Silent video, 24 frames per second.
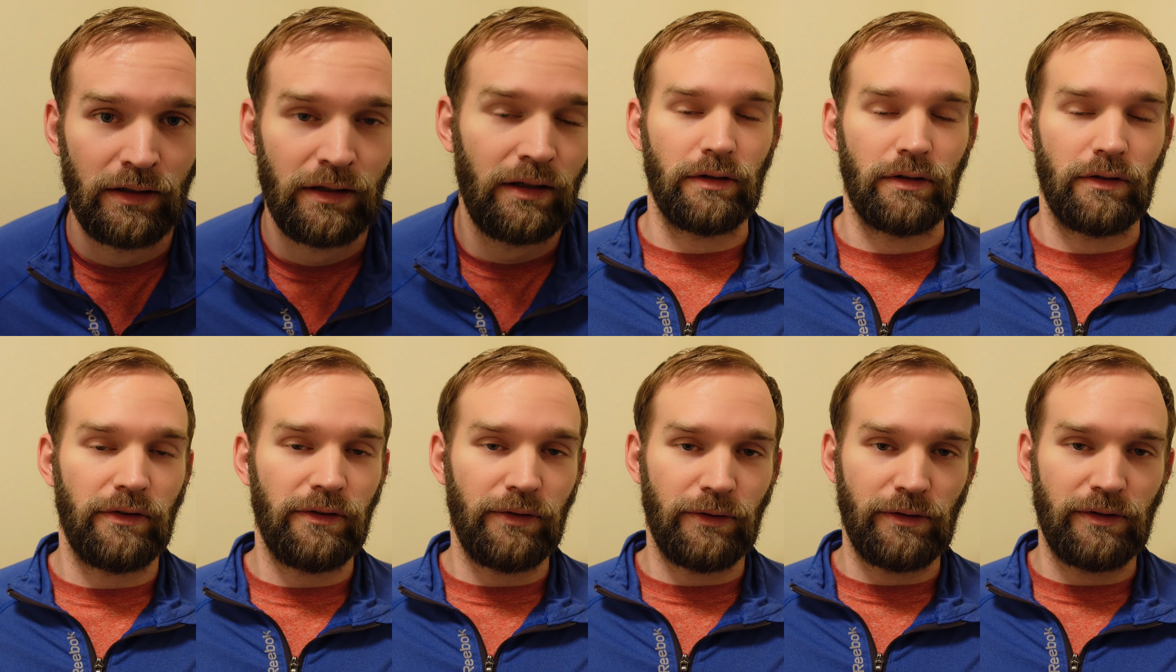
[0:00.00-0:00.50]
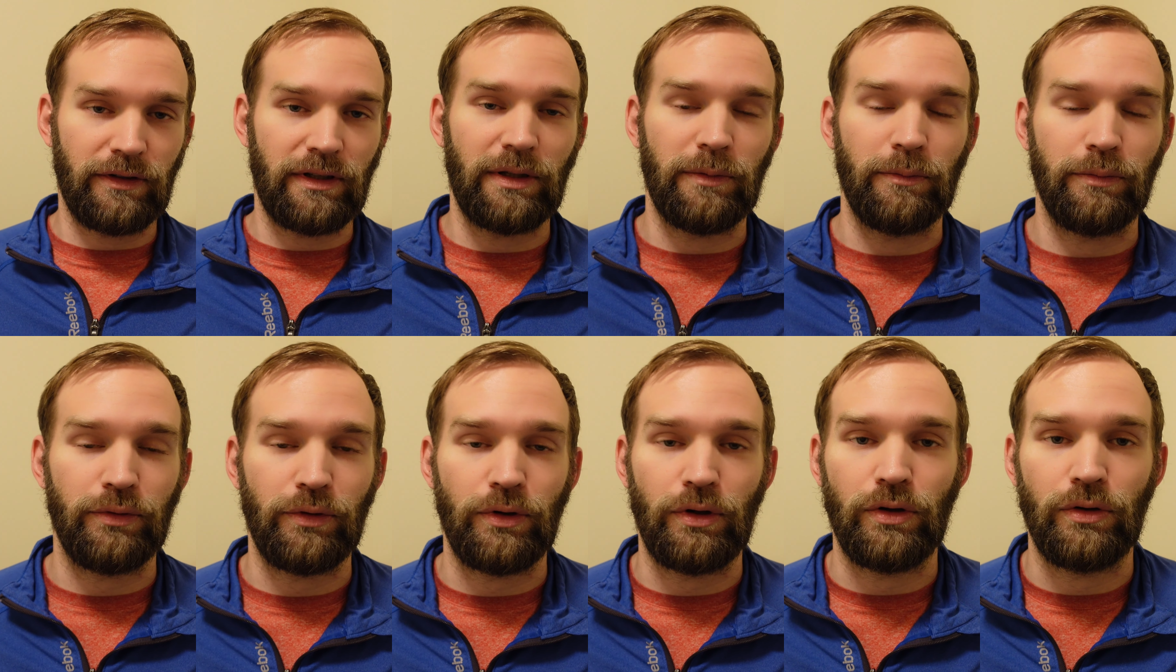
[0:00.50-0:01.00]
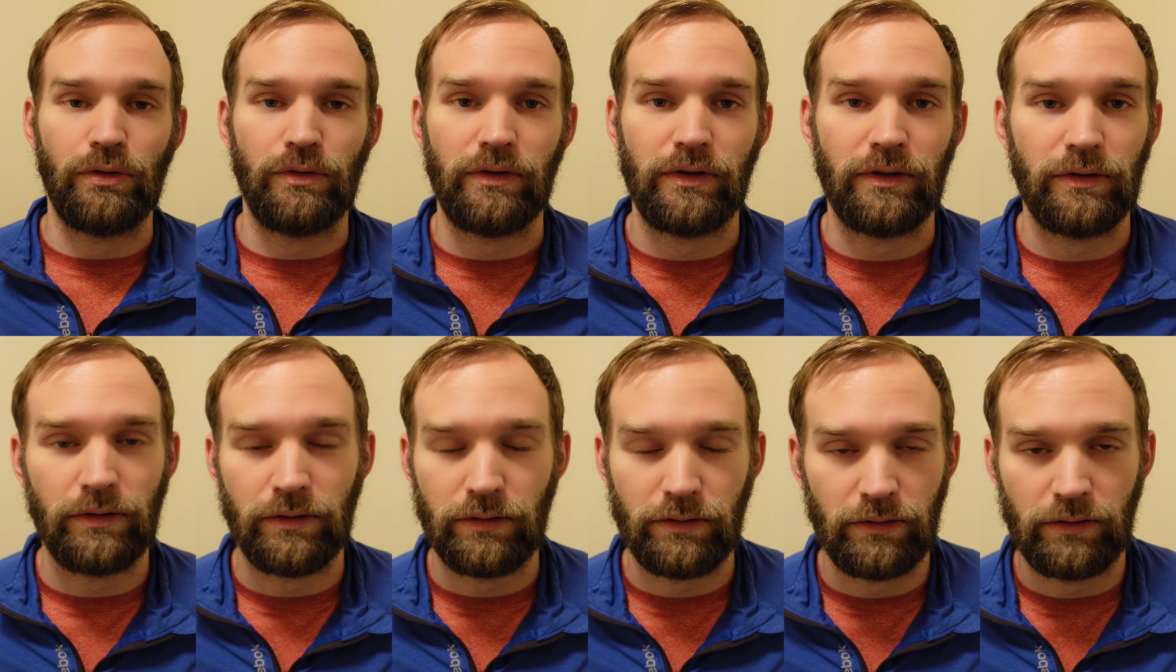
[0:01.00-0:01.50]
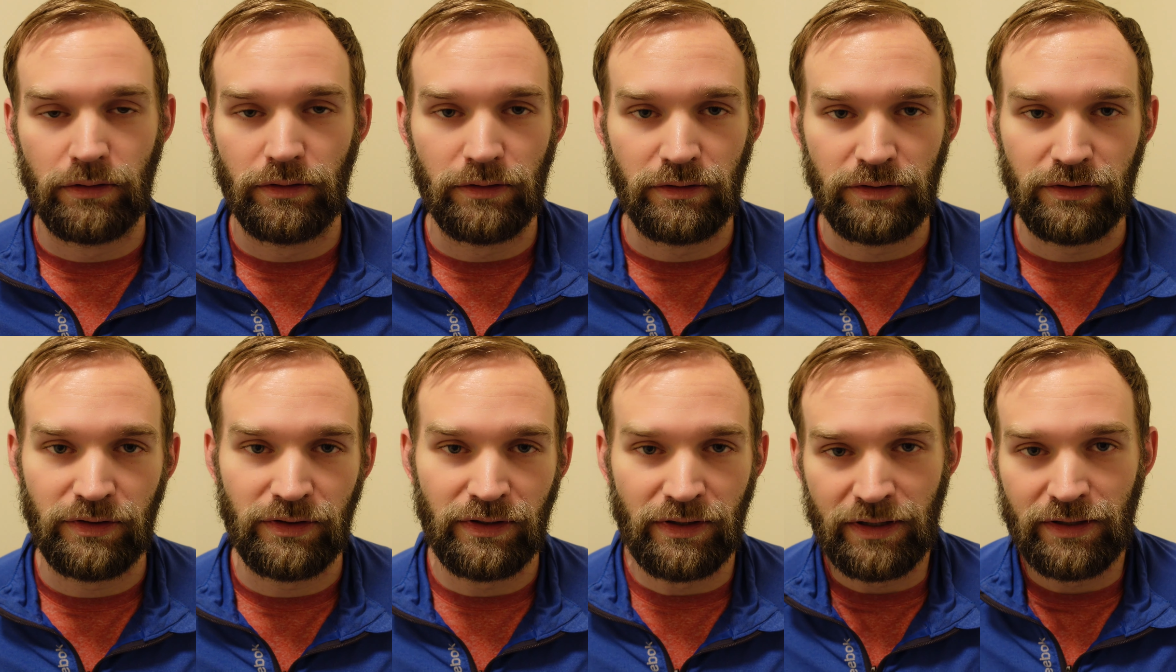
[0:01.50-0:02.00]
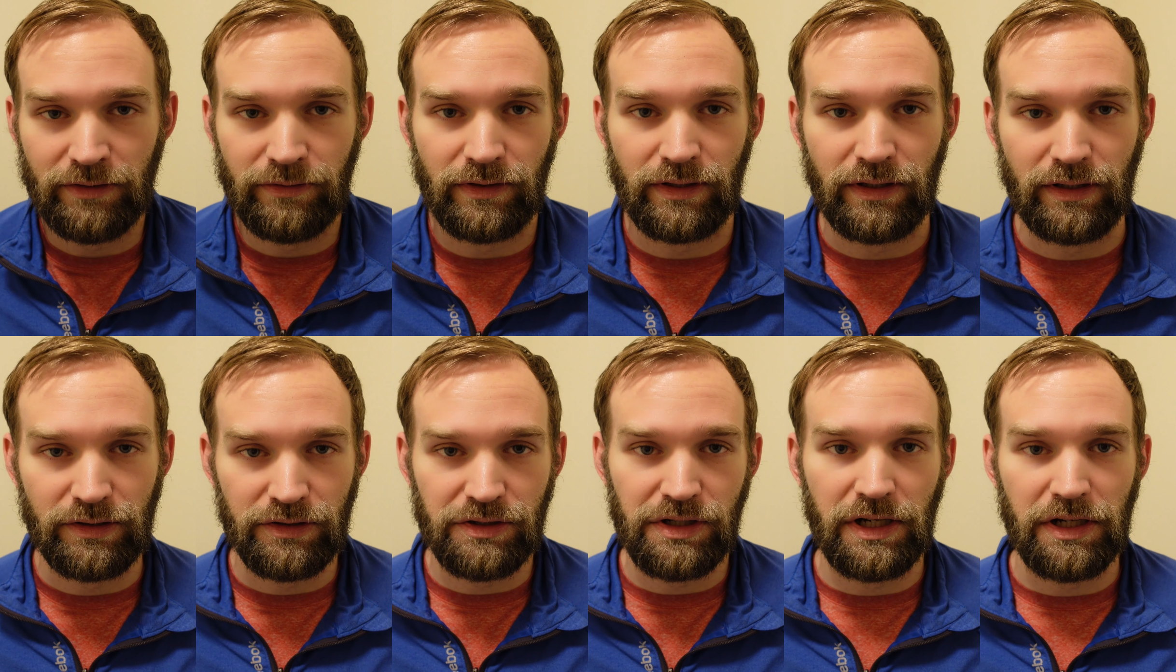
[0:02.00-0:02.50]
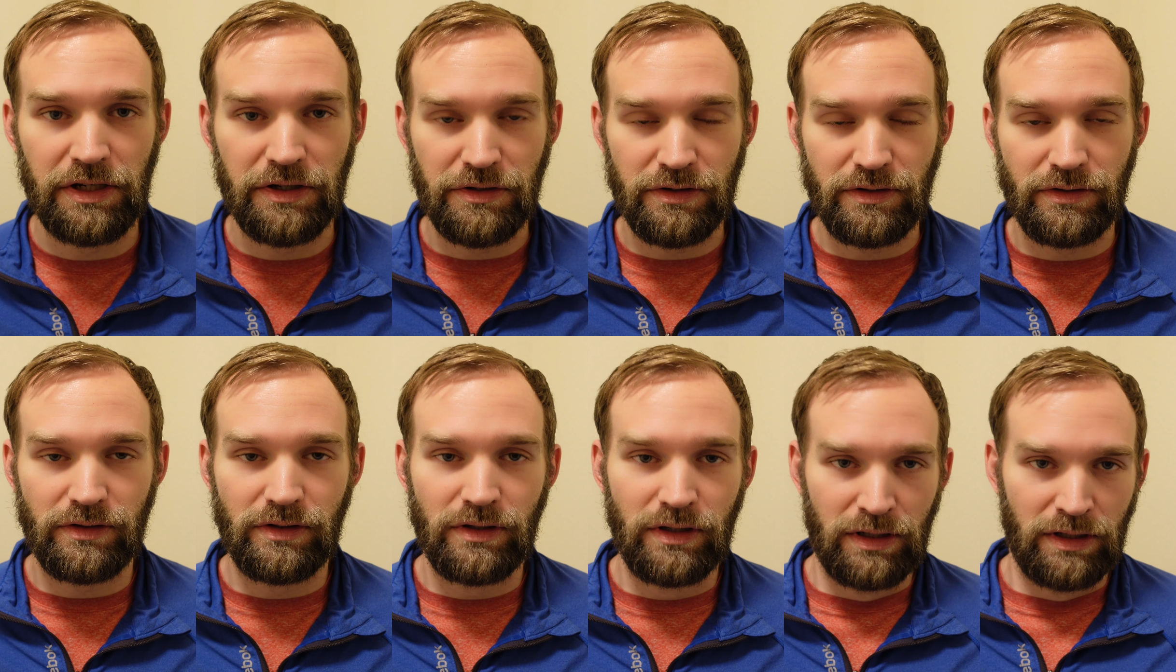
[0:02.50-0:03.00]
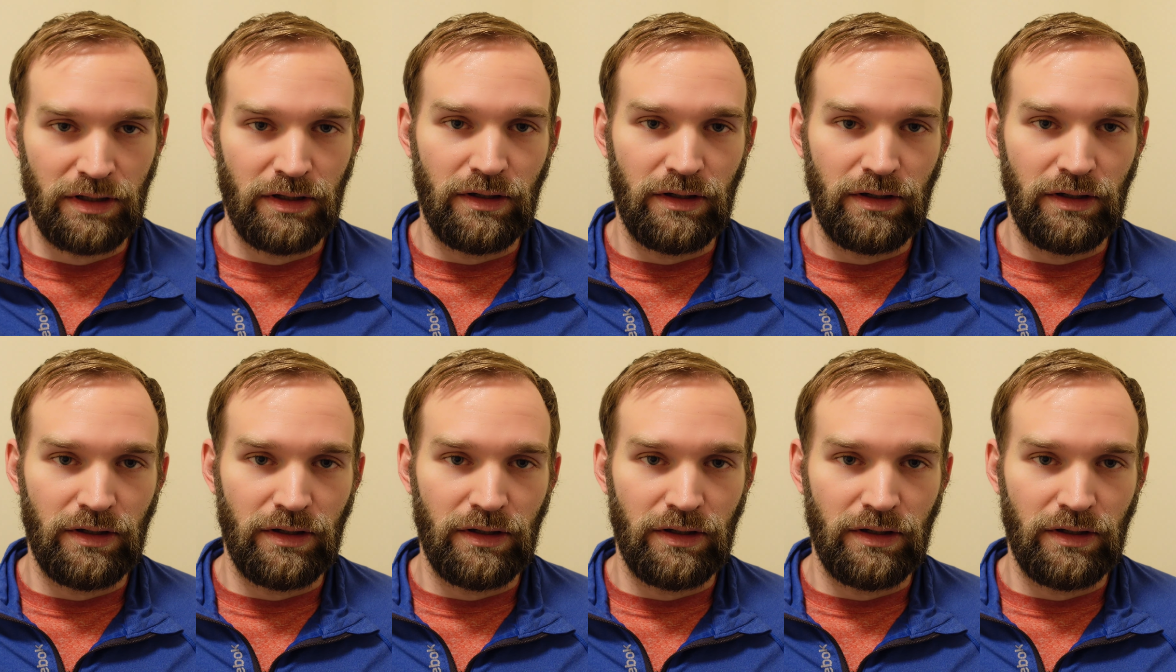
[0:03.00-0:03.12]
and 13 Pro, there's significant changes.